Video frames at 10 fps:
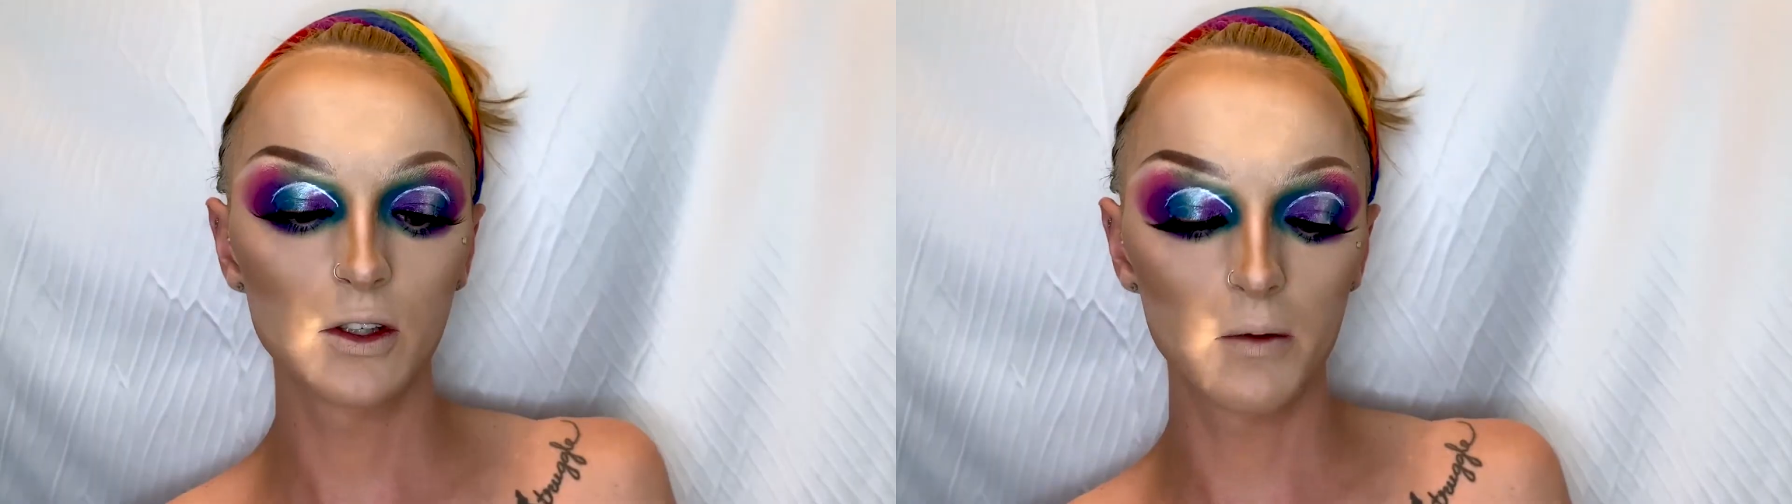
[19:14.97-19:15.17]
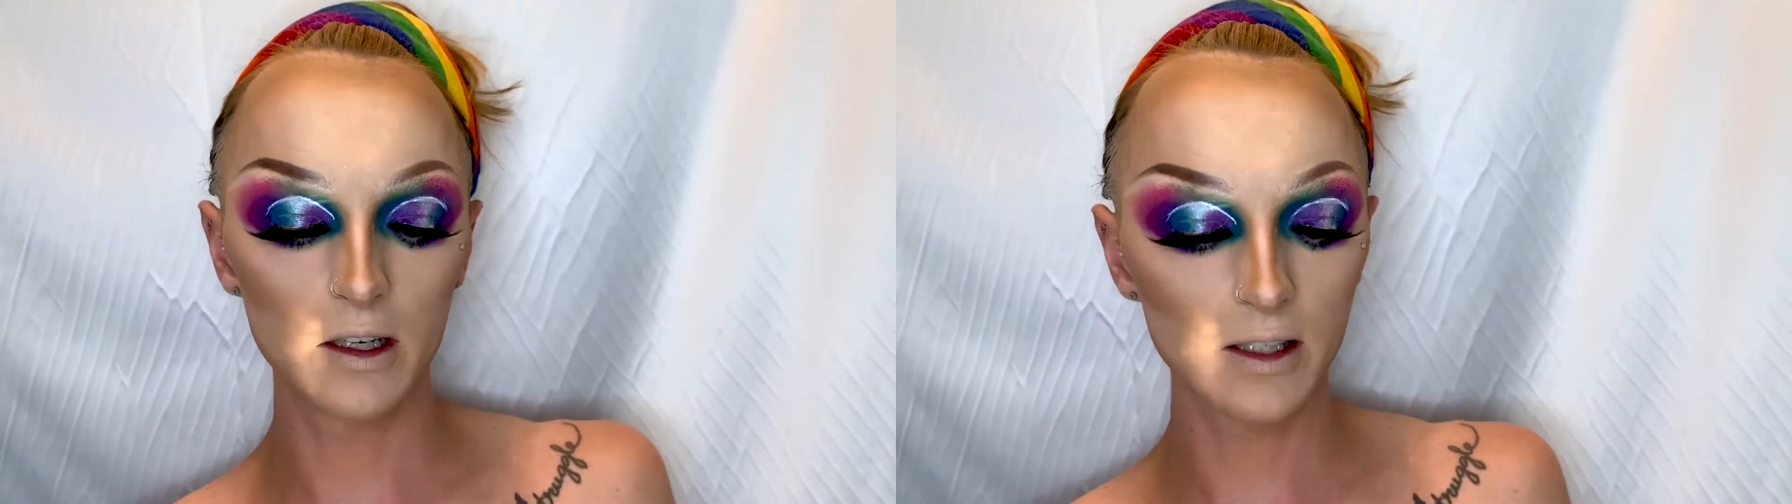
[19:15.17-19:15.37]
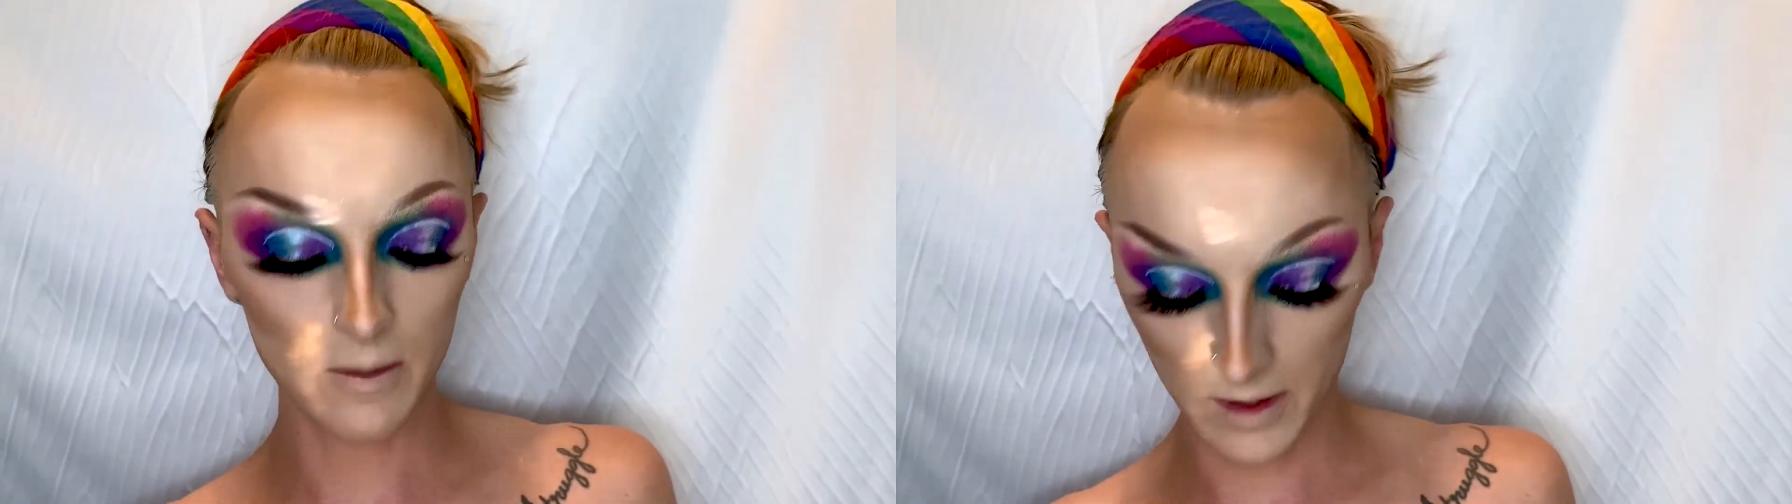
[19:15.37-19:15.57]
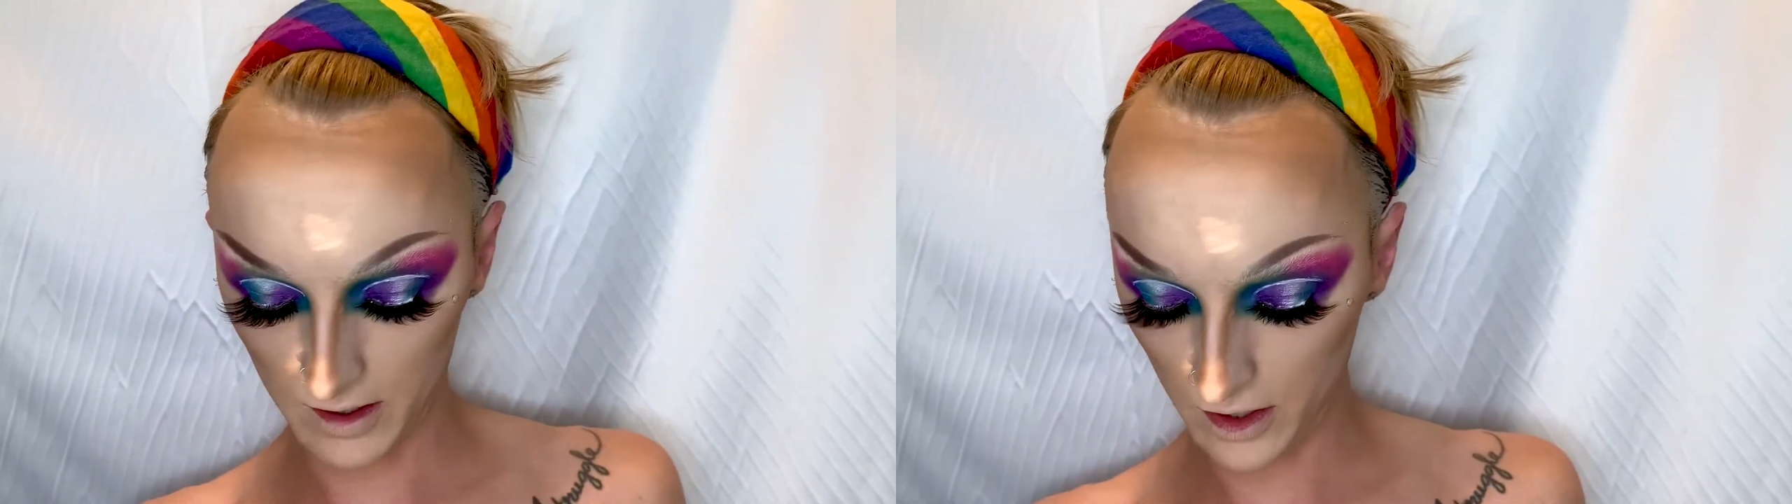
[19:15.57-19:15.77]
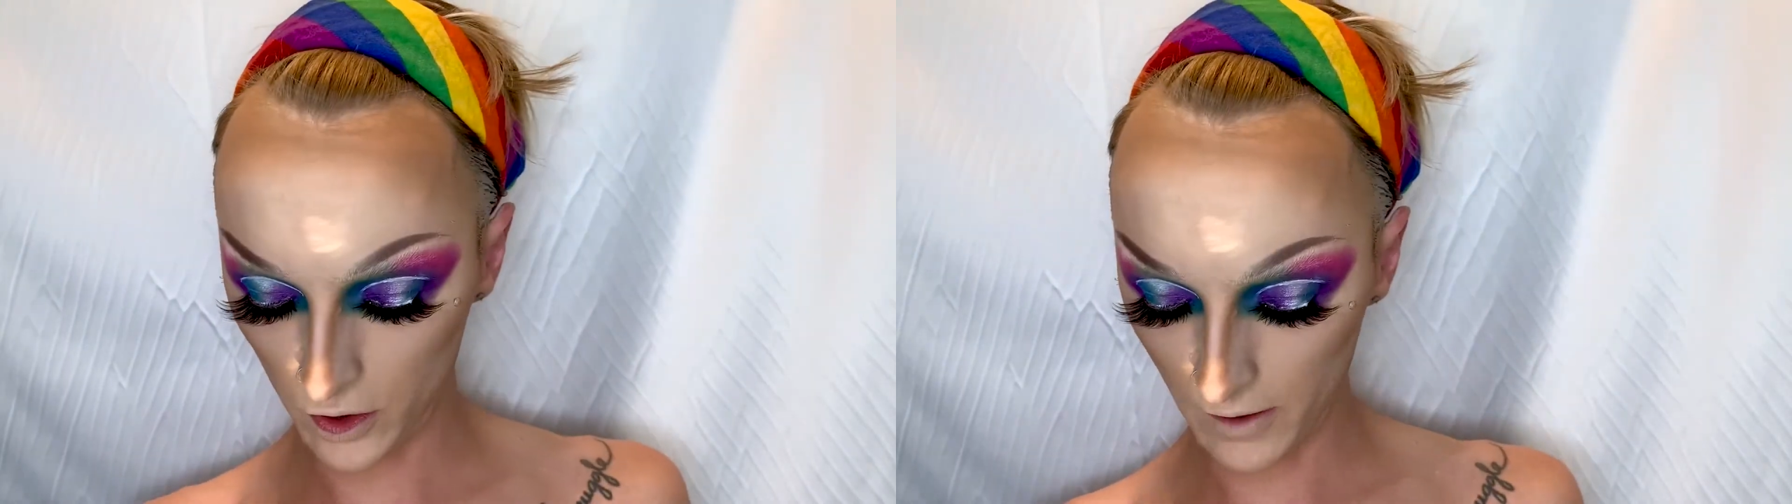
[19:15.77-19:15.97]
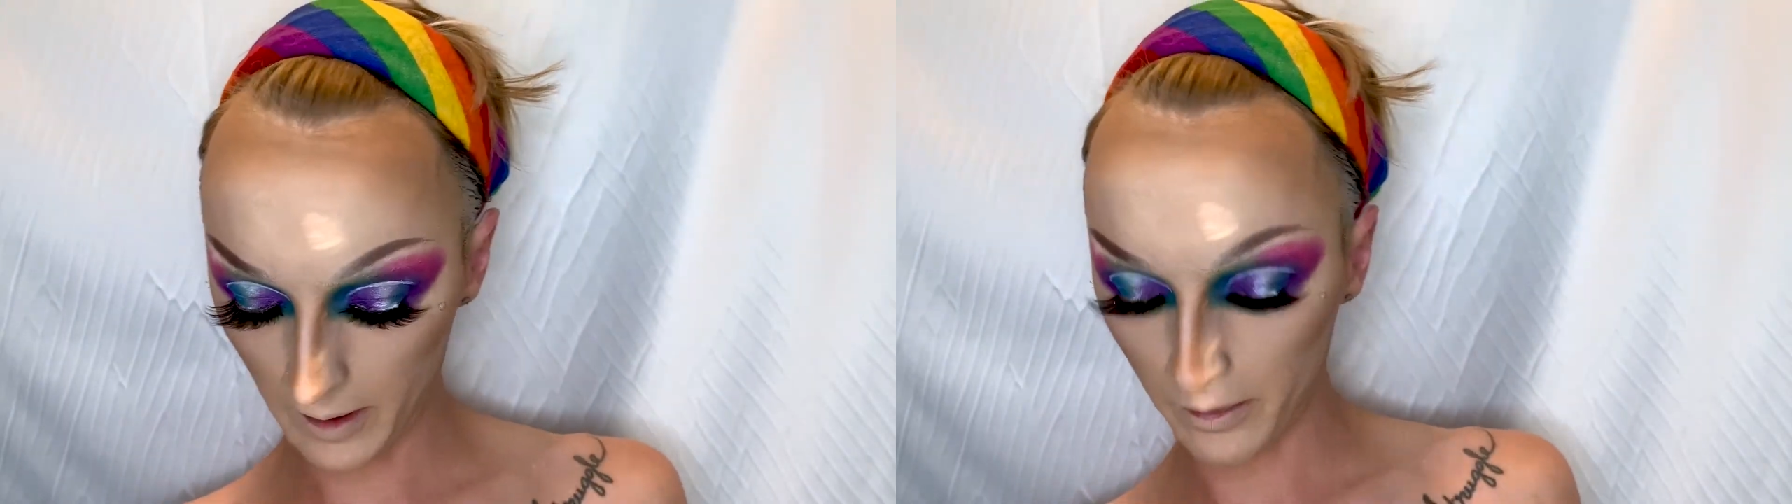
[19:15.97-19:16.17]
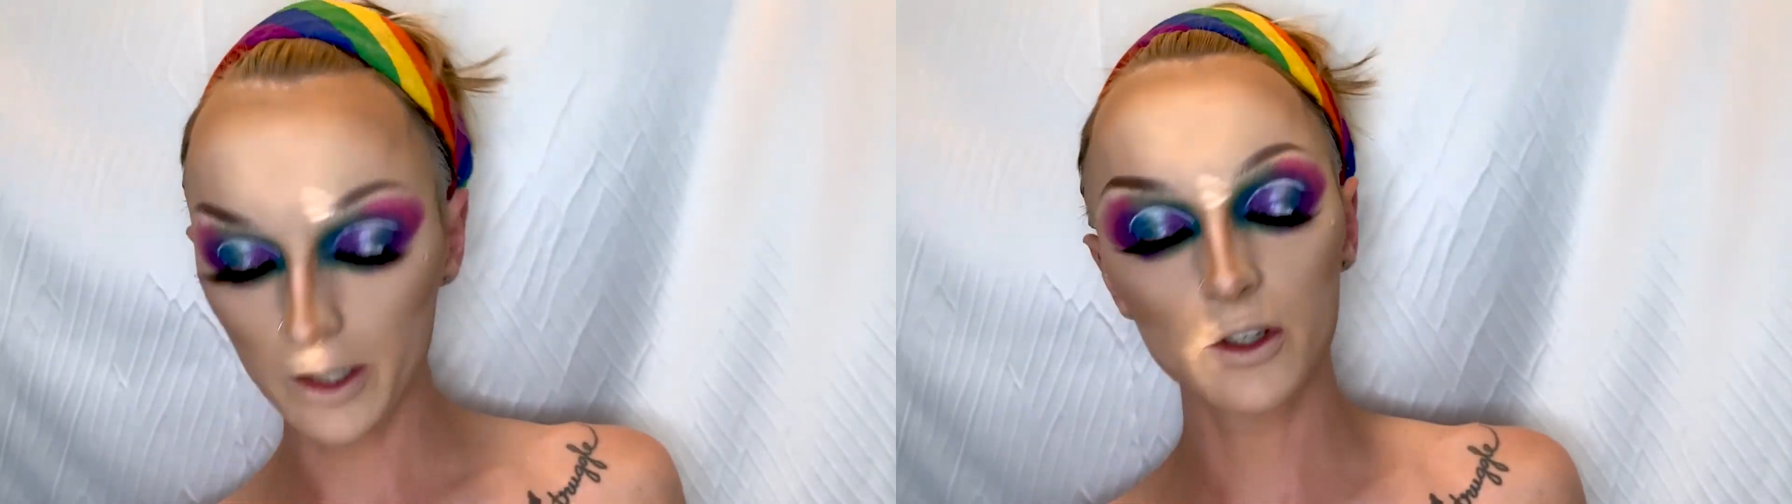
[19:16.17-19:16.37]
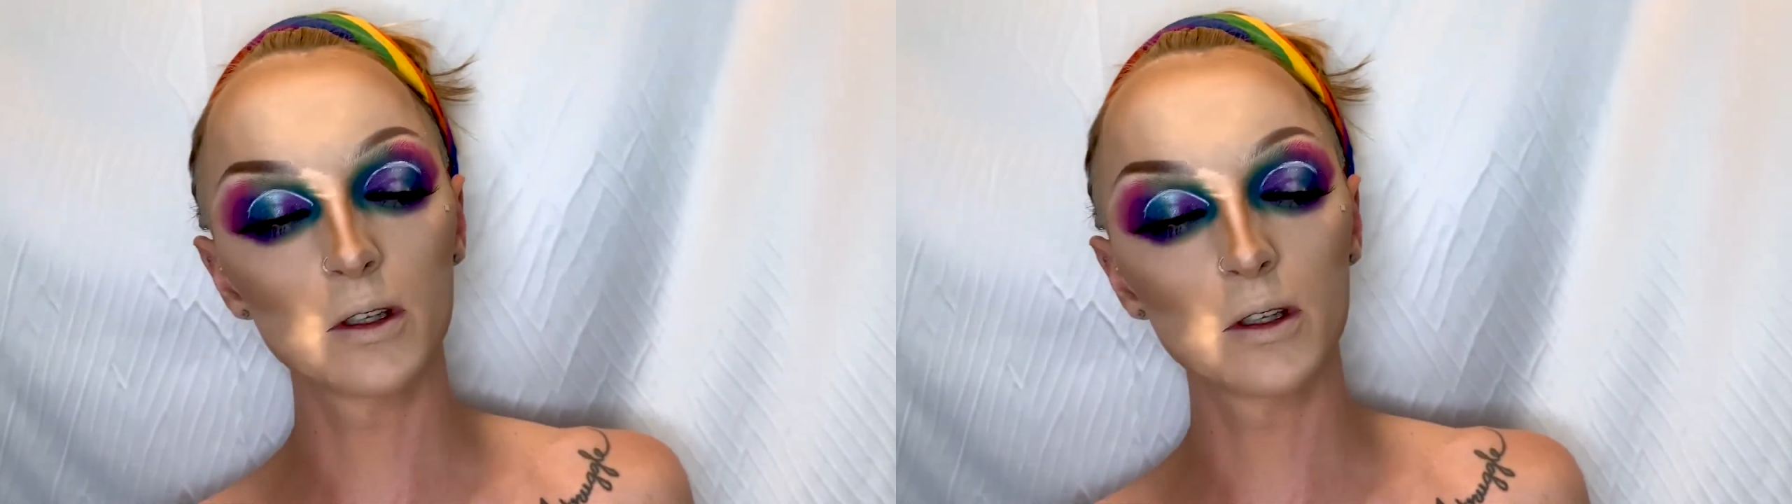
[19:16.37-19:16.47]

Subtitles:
I'm going to dip into two different blushes.